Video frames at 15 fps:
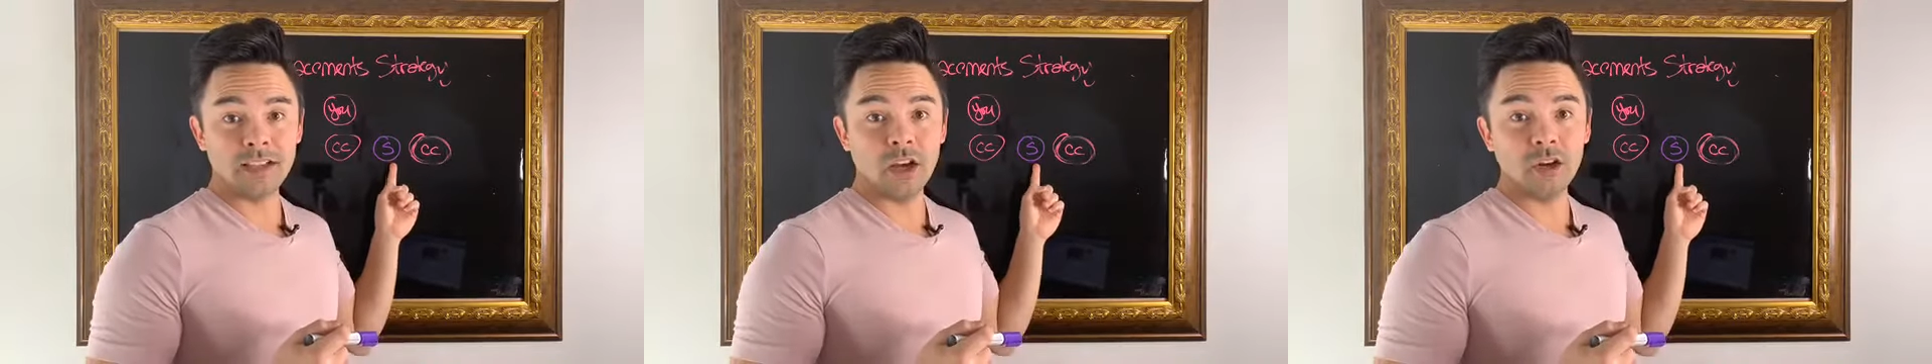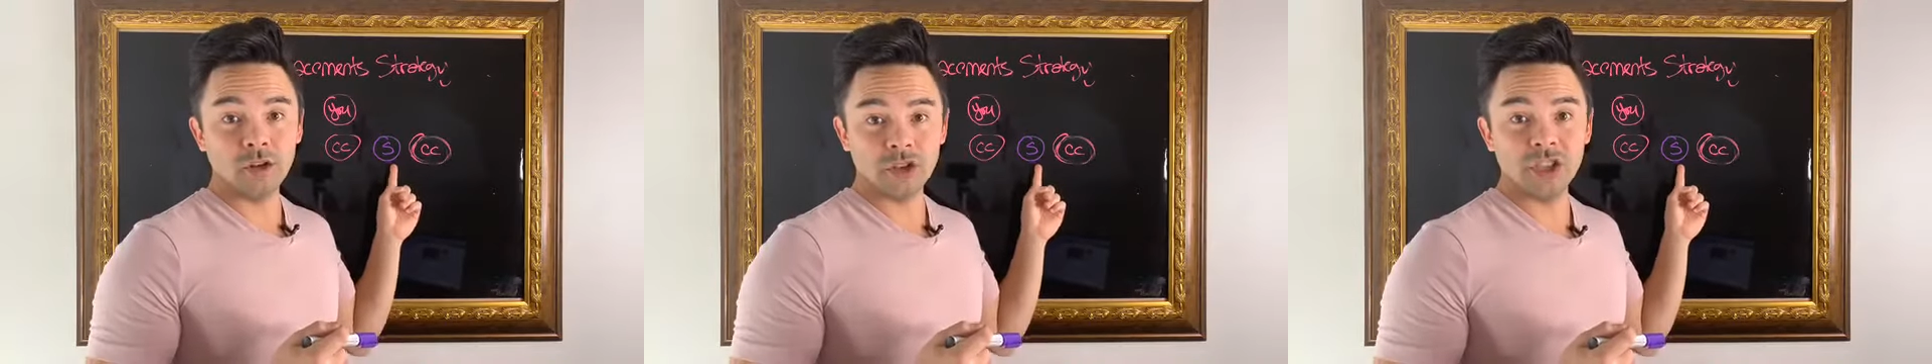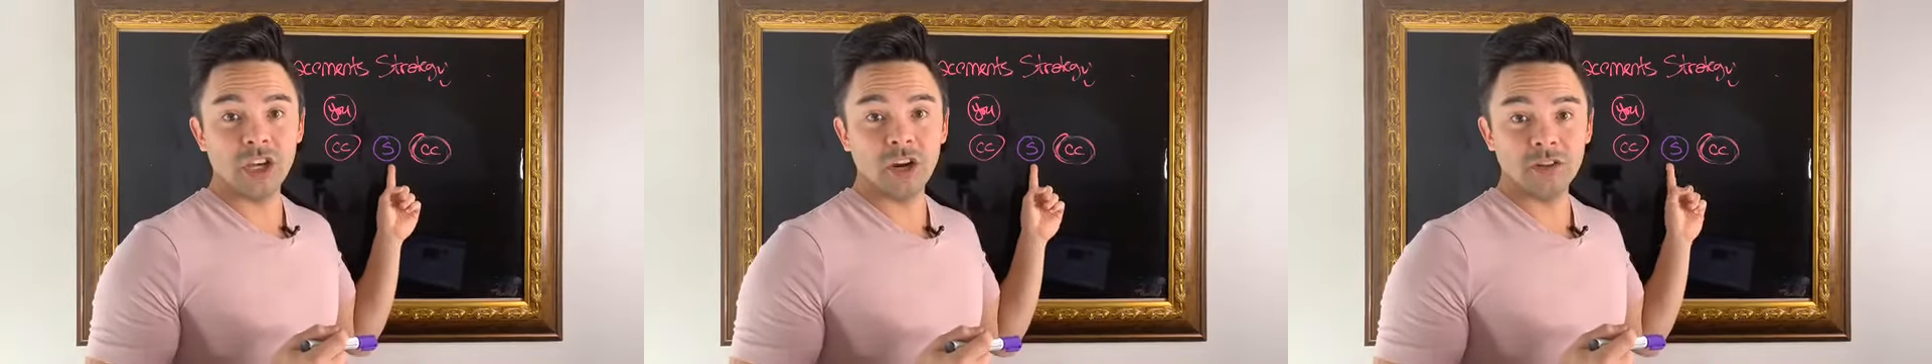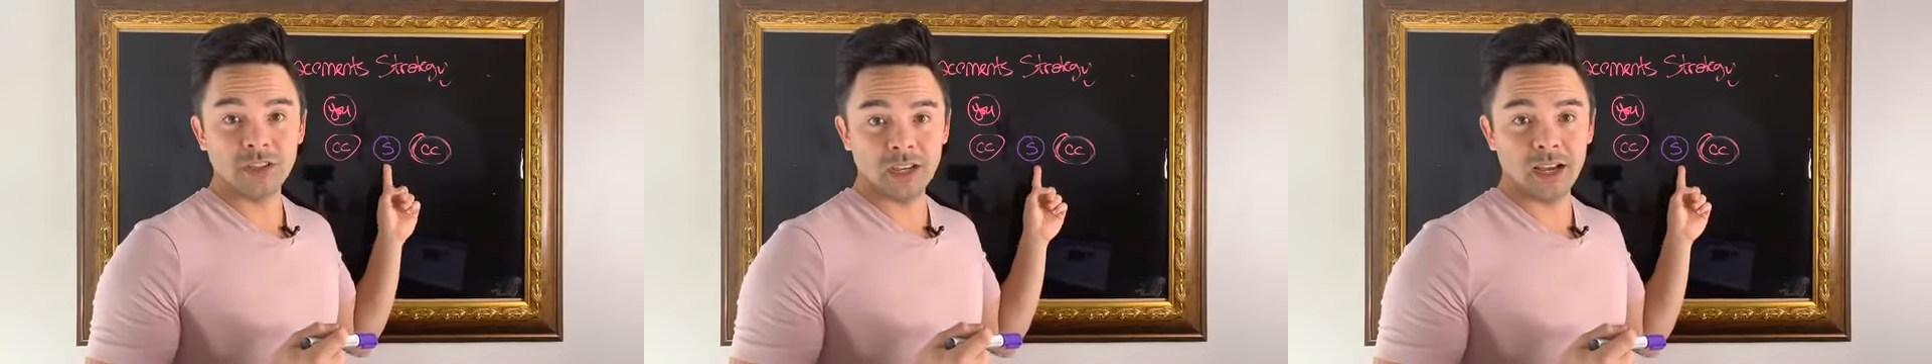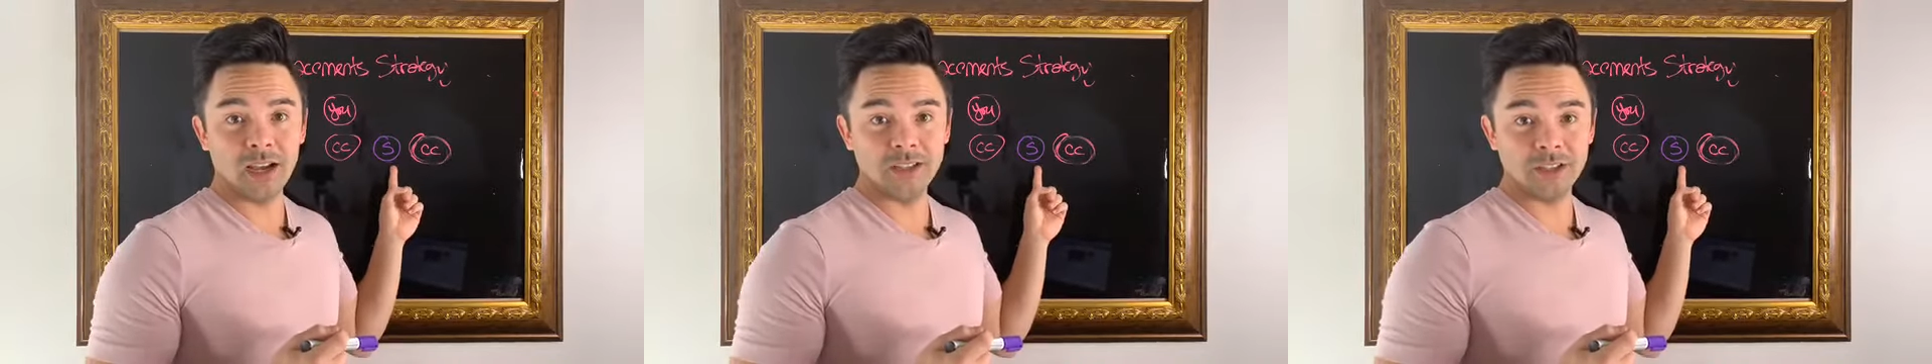under sharers
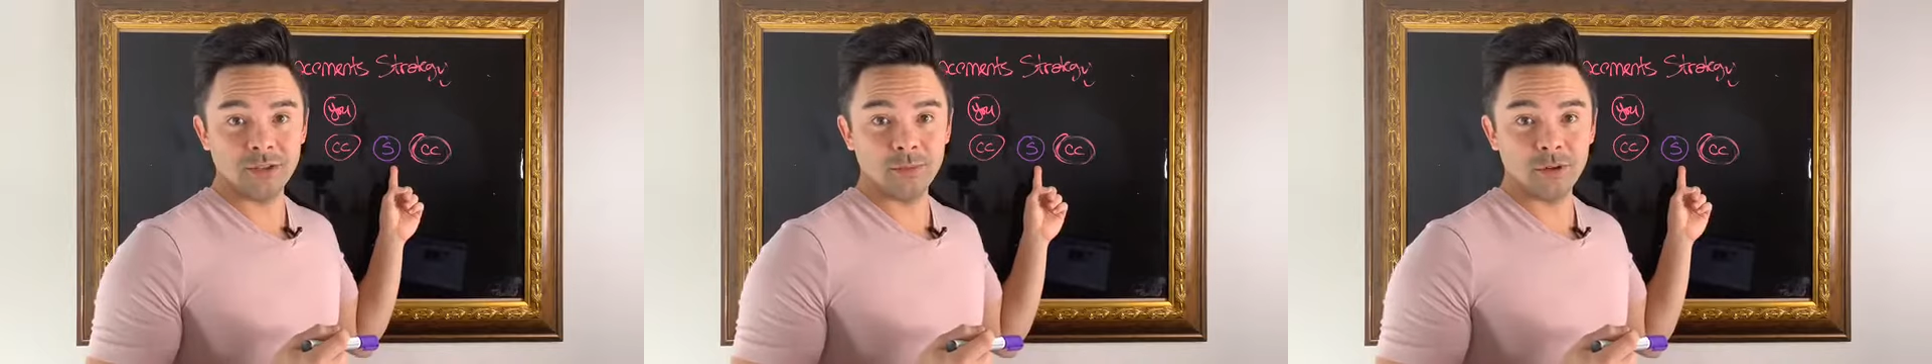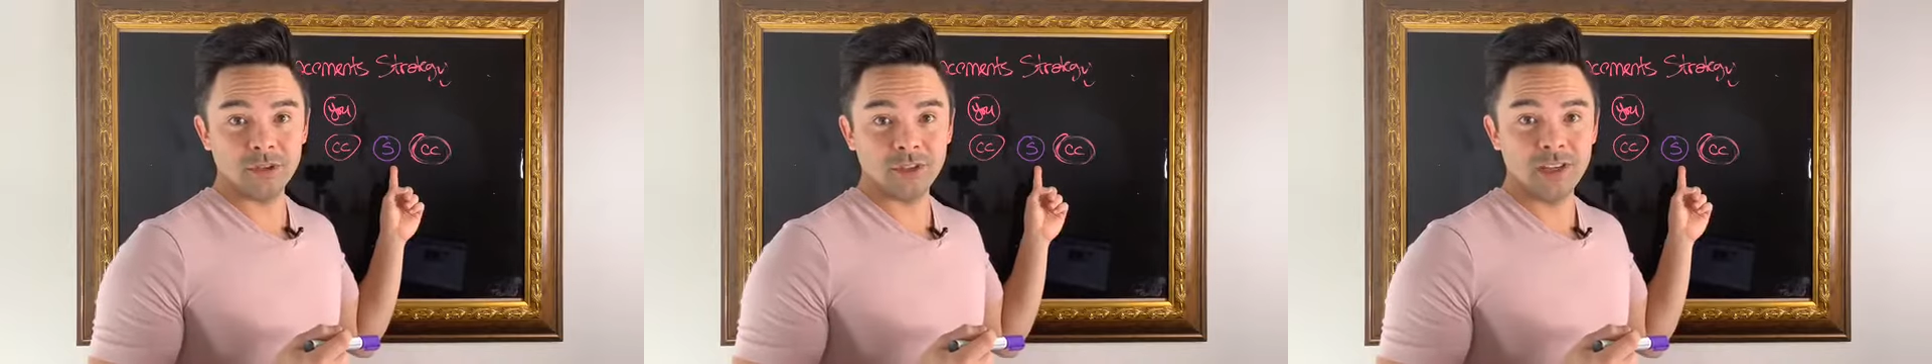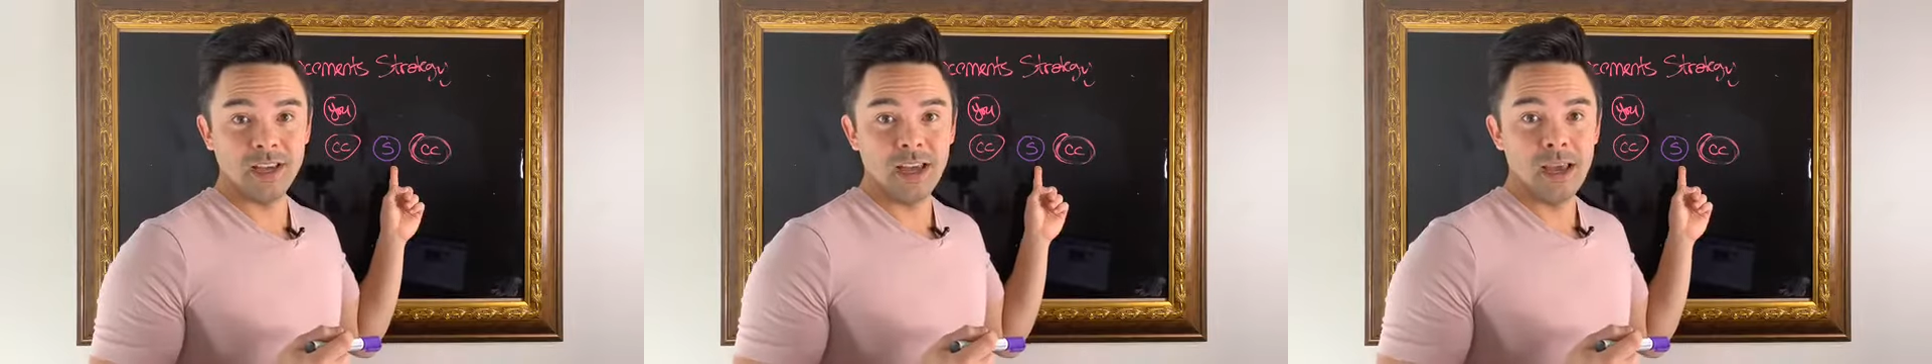and customers,